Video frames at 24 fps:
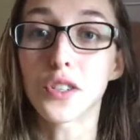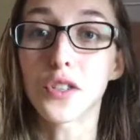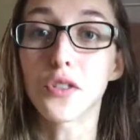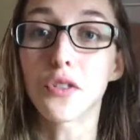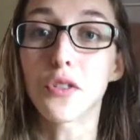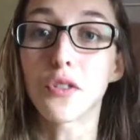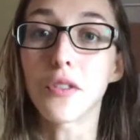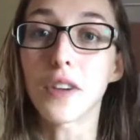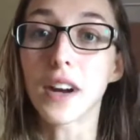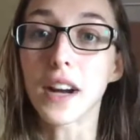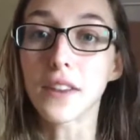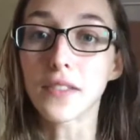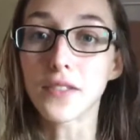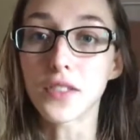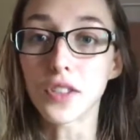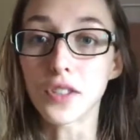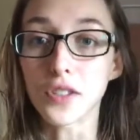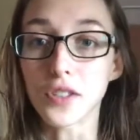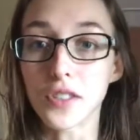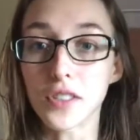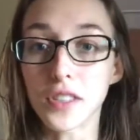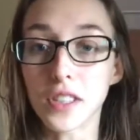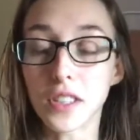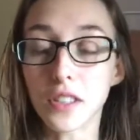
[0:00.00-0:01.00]
to craft your
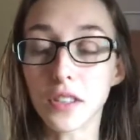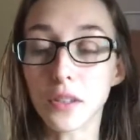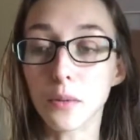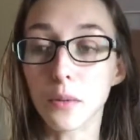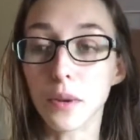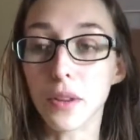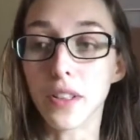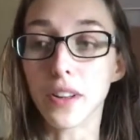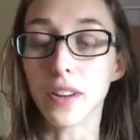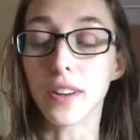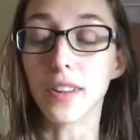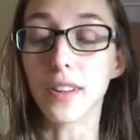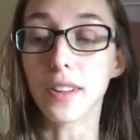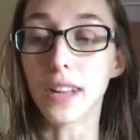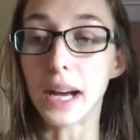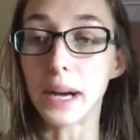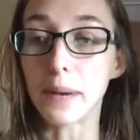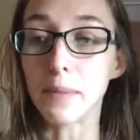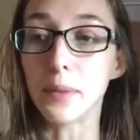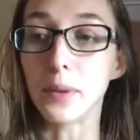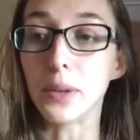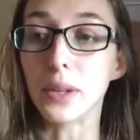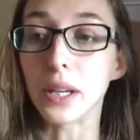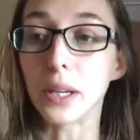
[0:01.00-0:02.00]
skill with it a
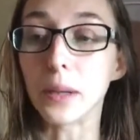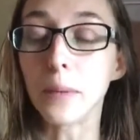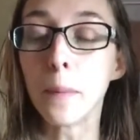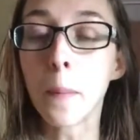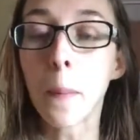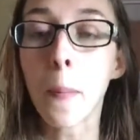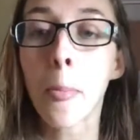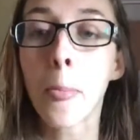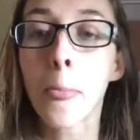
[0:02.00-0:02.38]
lot more.